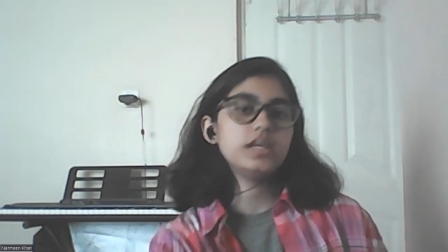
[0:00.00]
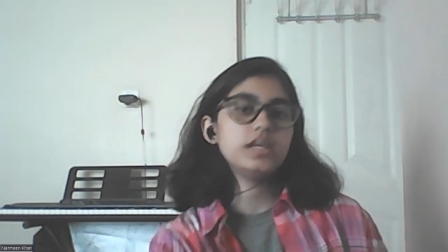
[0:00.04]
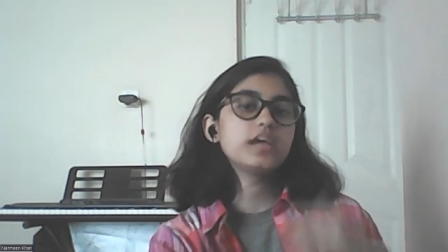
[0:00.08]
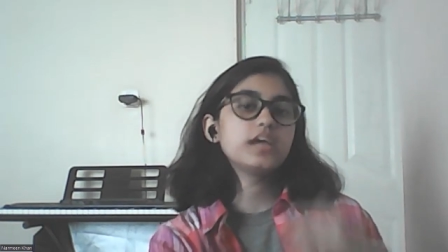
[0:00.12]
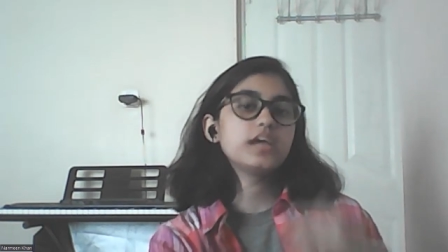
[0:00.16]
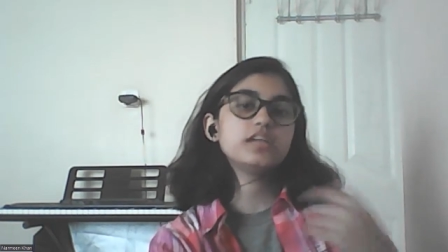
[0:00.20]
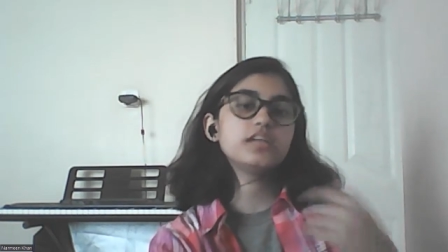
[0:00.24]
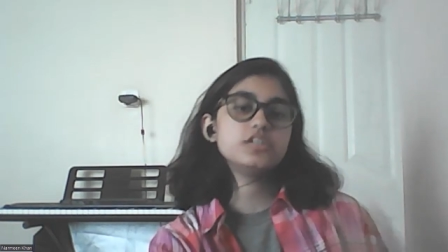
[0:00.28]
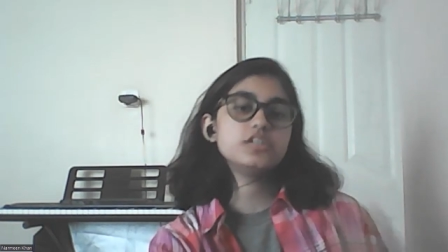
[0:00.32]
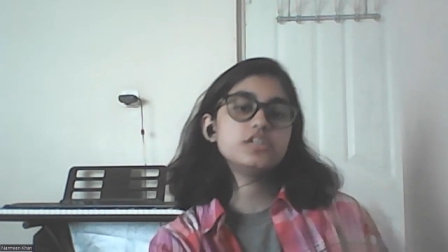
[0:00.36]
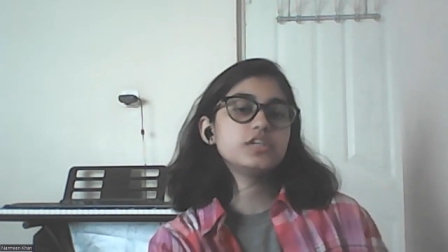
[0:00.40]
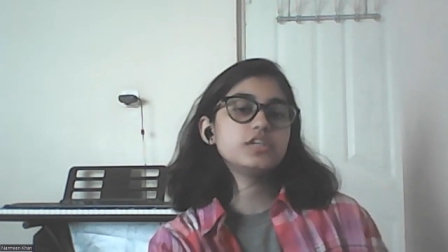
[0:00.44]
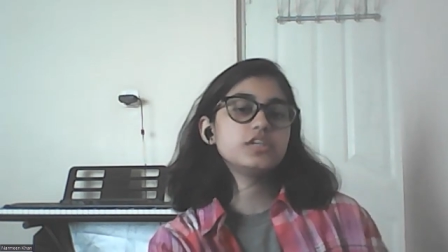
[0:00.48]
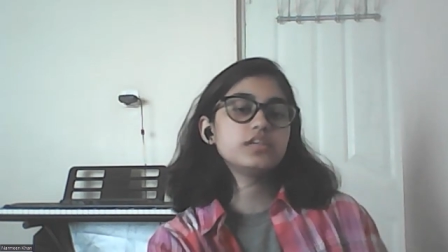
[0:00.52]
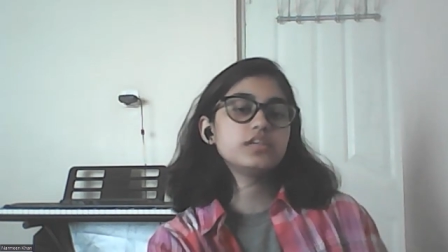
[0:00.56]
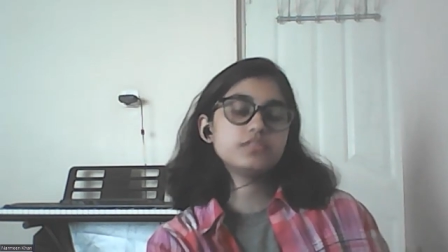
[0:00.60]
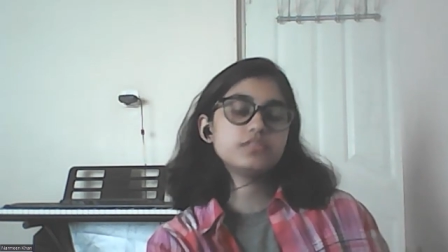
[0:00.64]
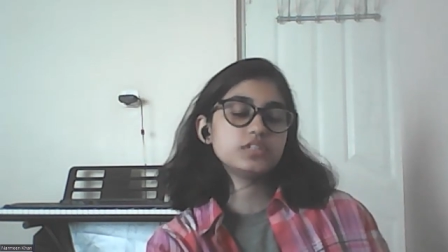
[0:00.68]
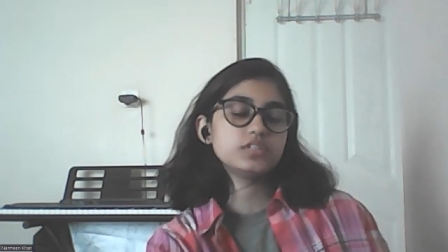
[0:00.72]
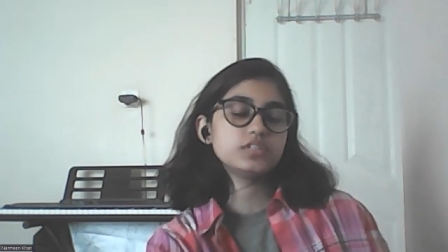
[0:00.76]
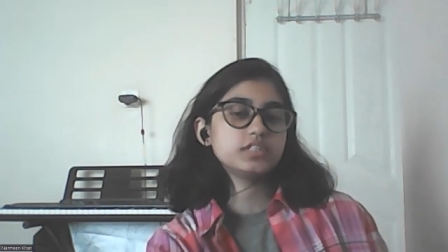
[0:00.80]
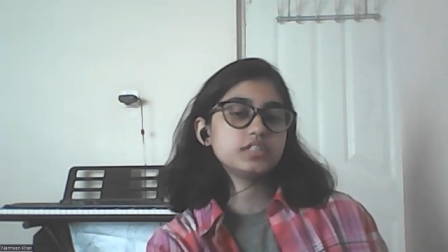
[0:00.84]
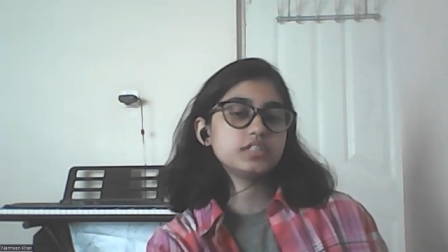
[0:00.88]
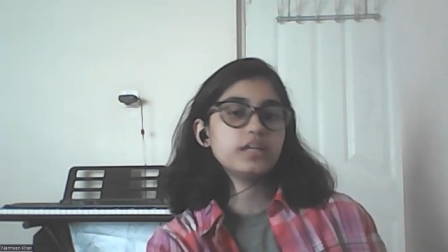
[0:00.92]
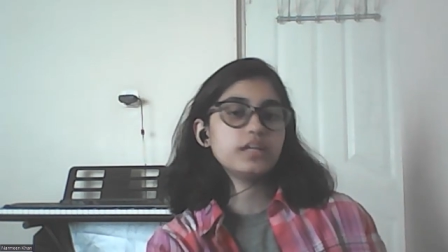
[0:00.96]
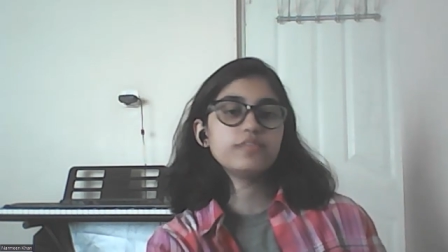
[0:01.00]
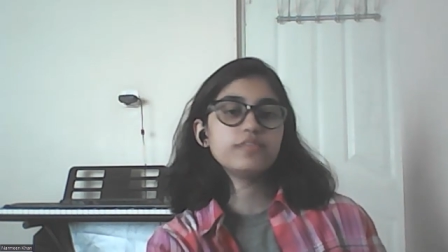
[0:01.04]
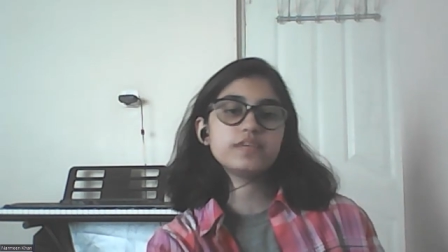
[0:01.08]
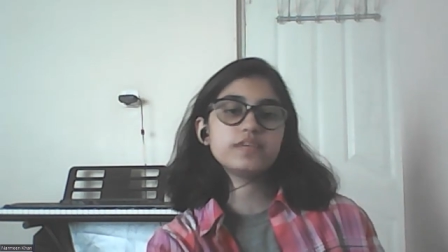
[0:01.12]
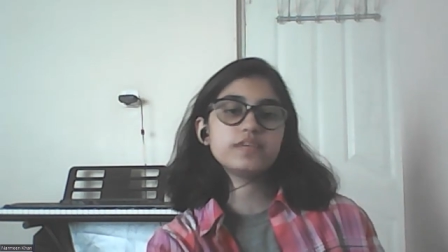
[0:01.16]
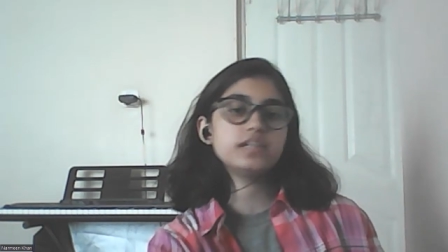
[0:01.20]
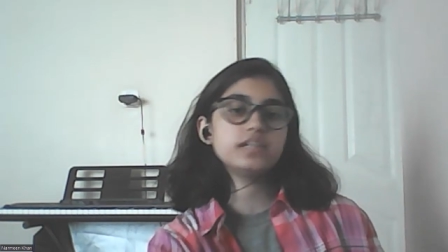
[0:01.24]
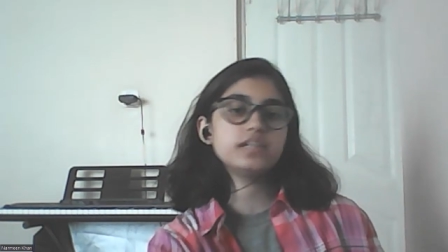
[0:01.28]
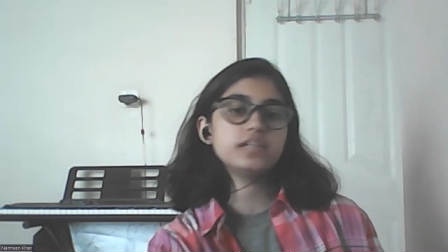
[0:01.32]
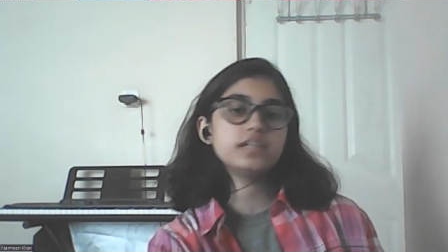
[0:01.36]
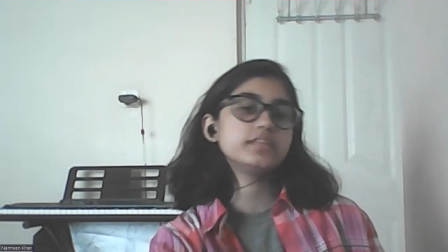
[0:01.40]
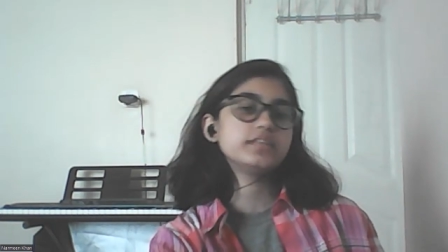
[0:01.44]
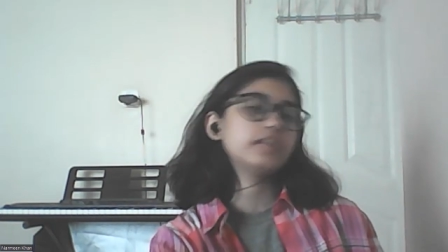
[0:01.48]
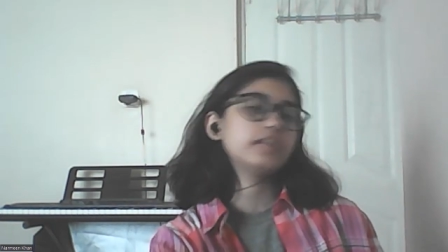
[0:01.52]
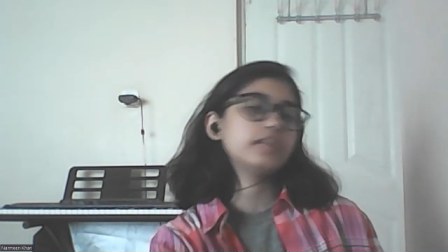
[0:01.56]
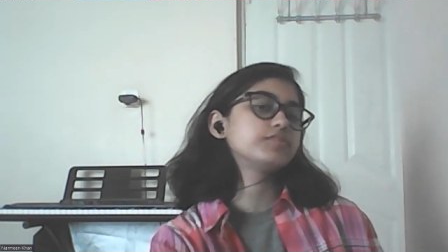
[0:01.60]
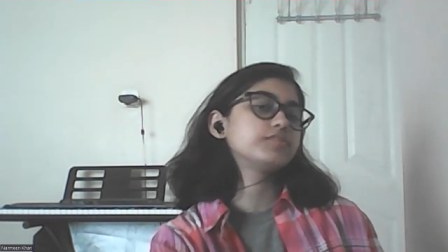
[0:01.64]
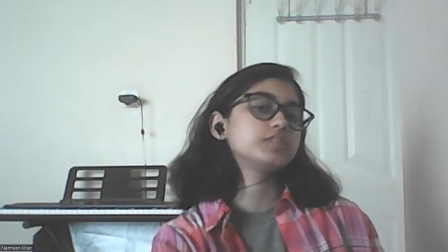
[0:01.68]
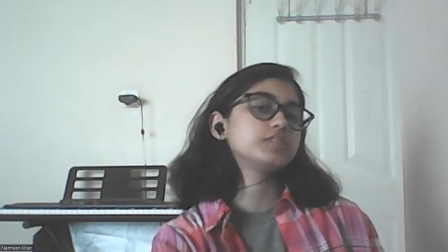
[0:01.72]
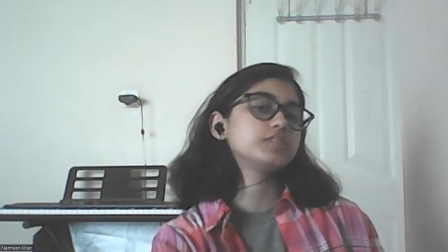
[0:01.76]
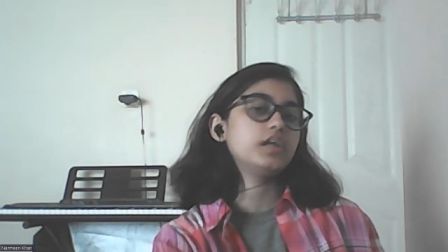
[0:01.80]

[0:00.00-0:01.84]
take initiatives yourself and self